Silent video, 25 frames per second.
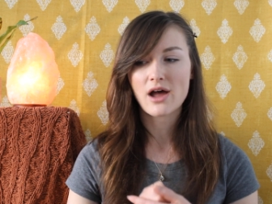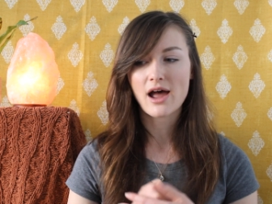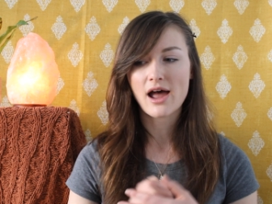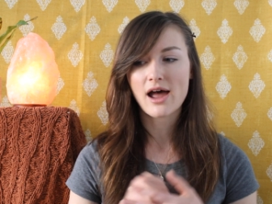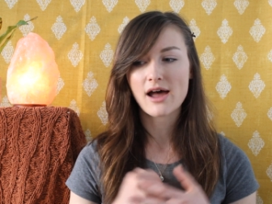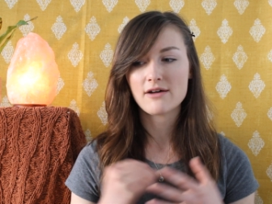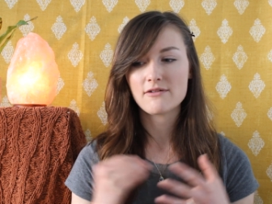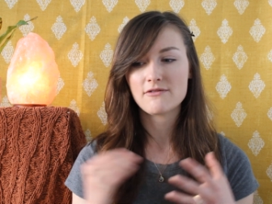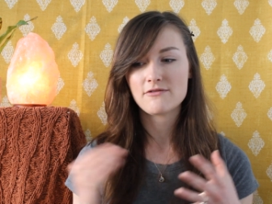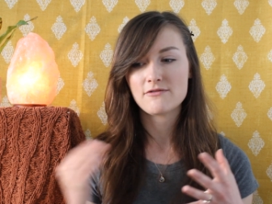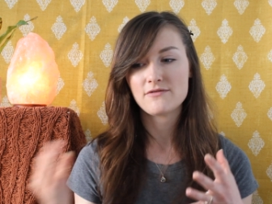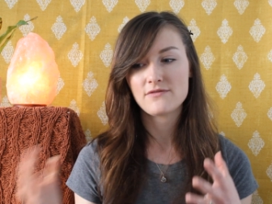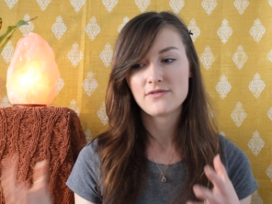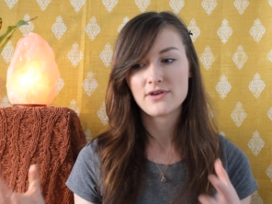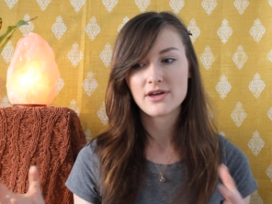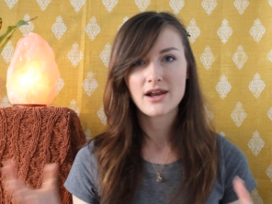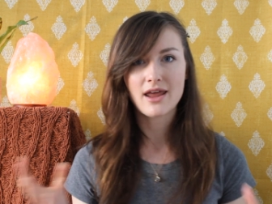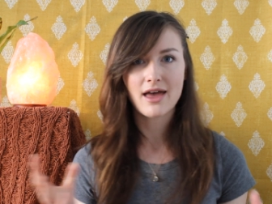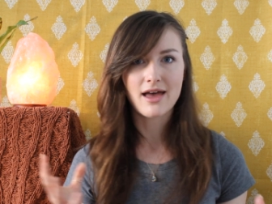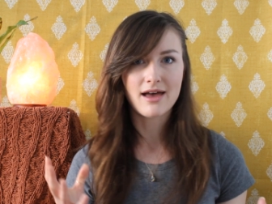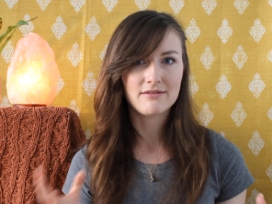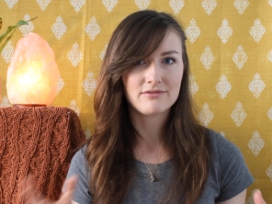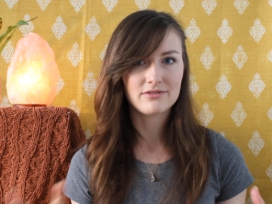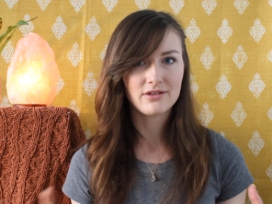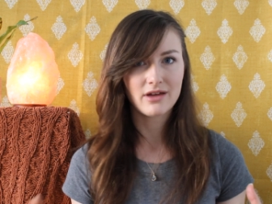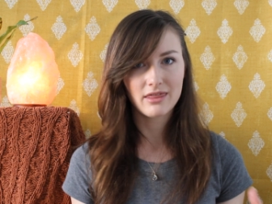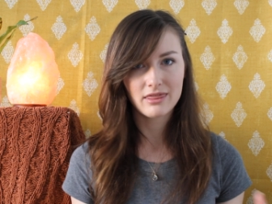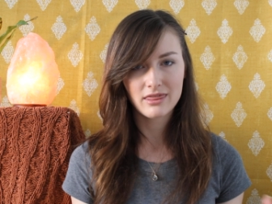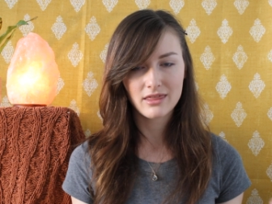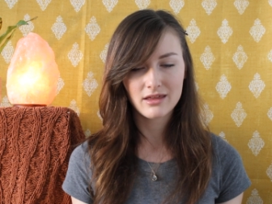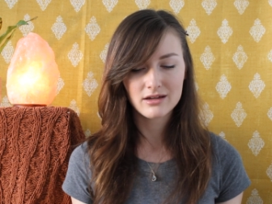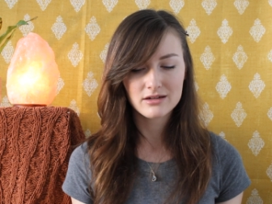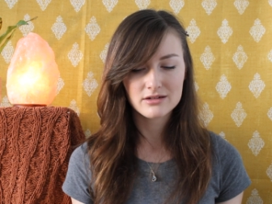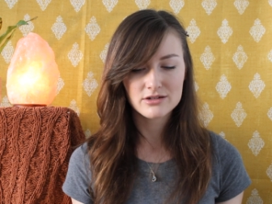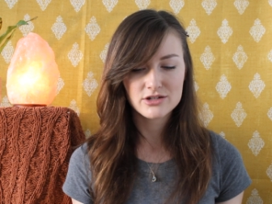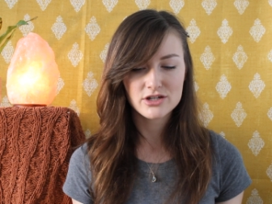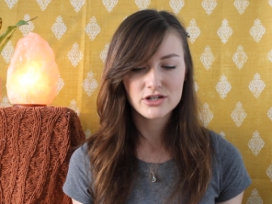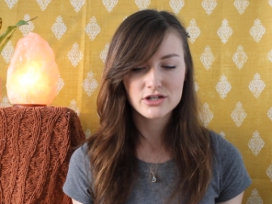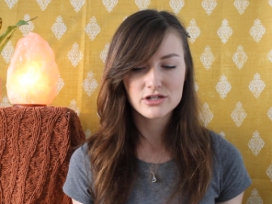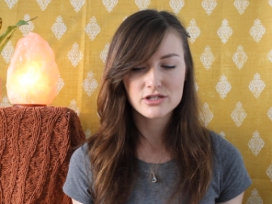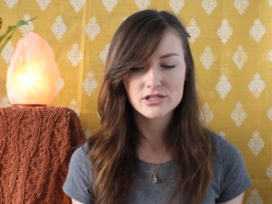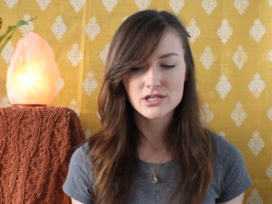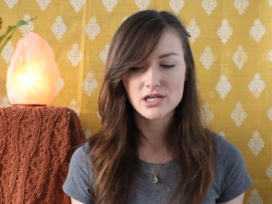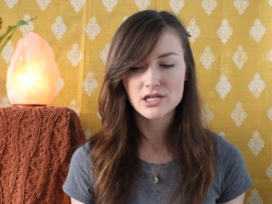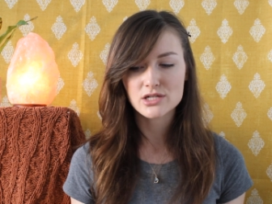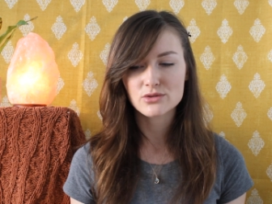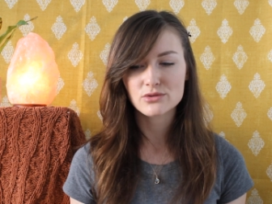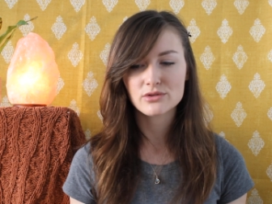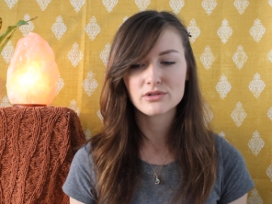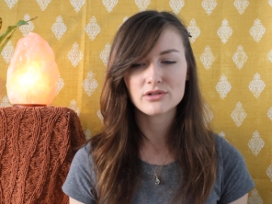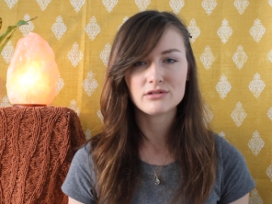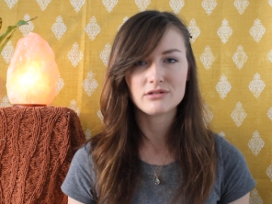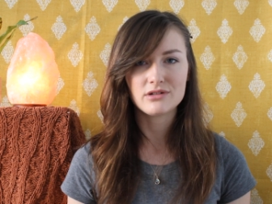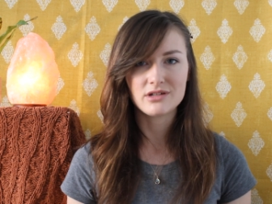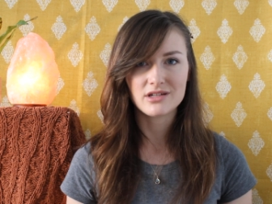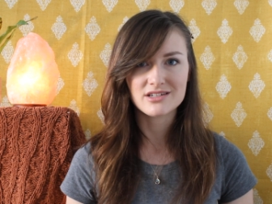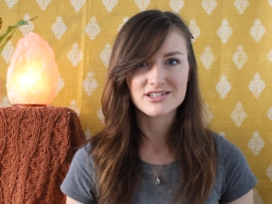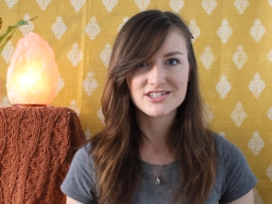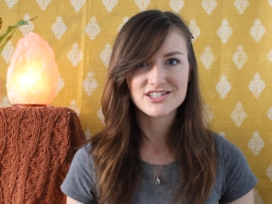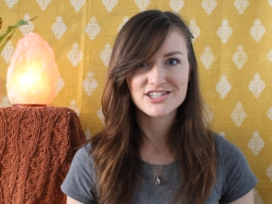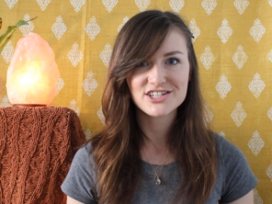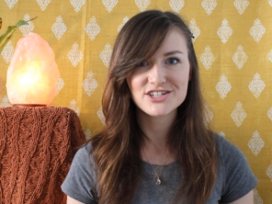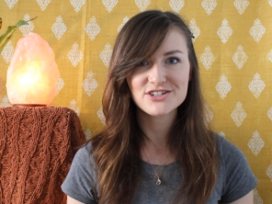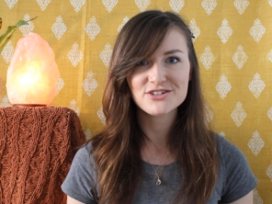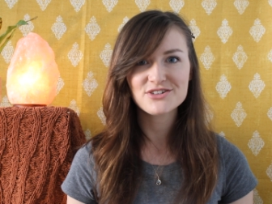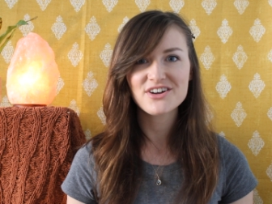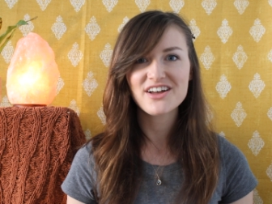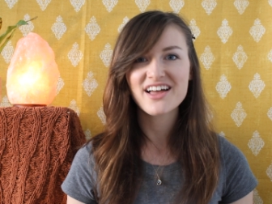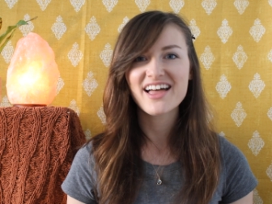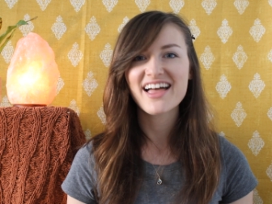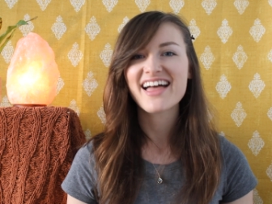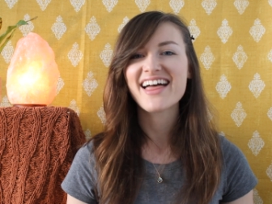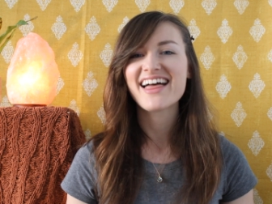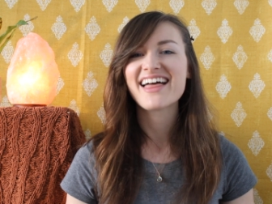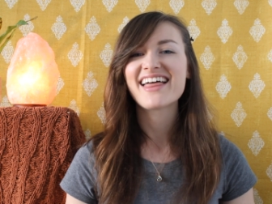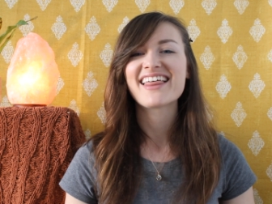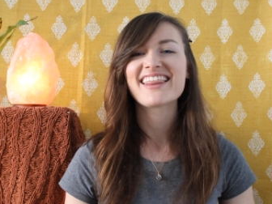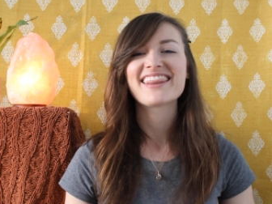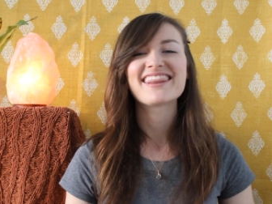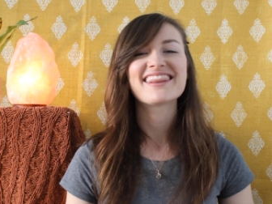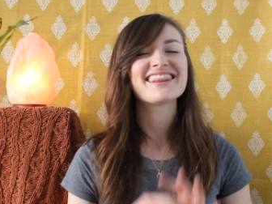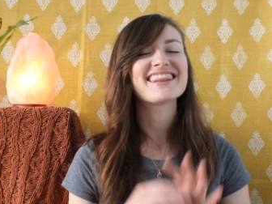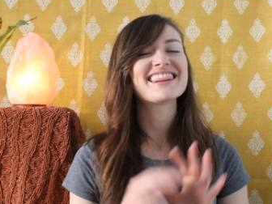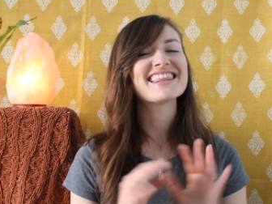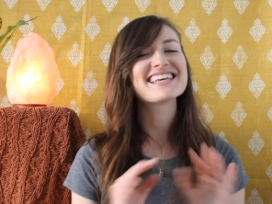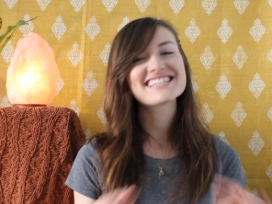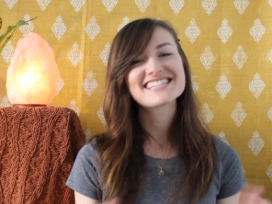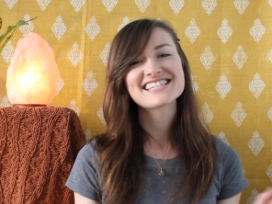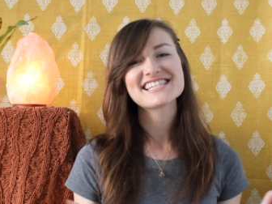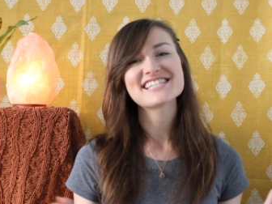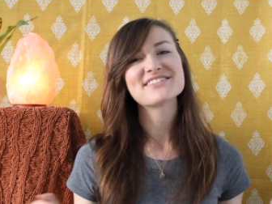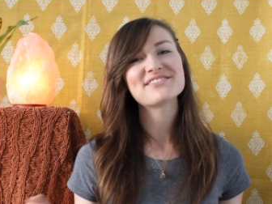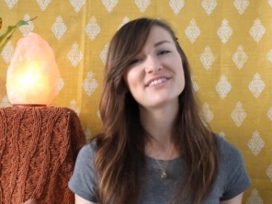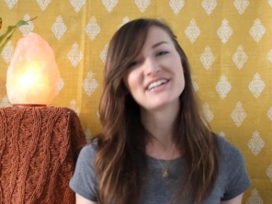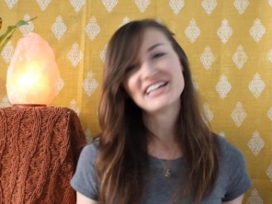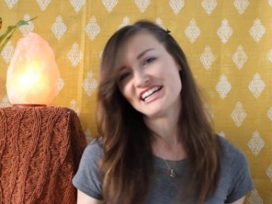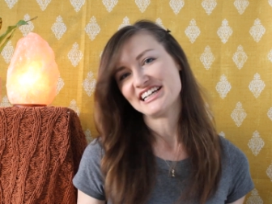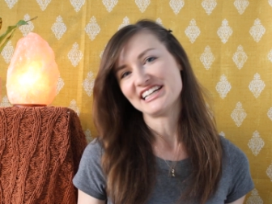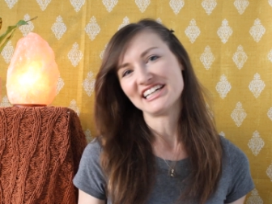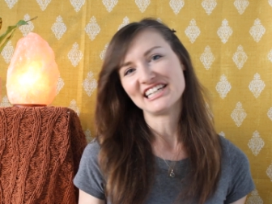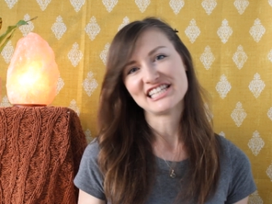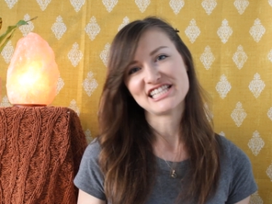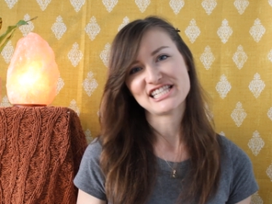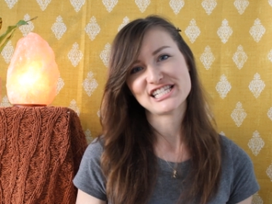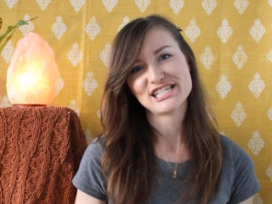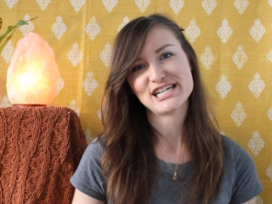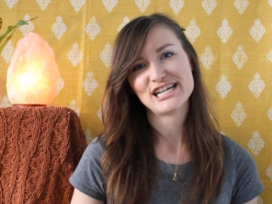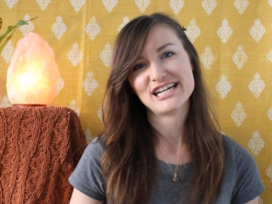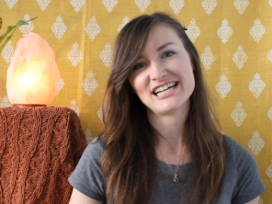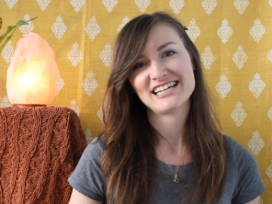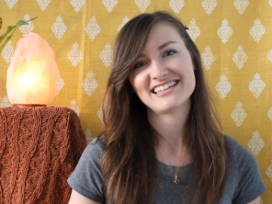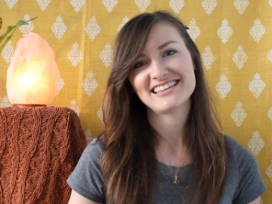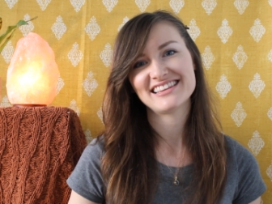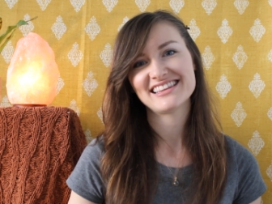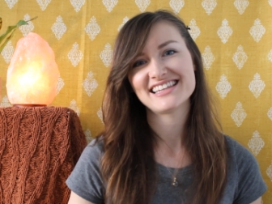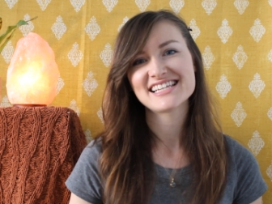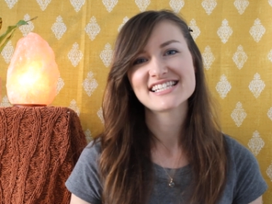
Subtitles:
have fit everything into your schedule you need to, this is where it gets good.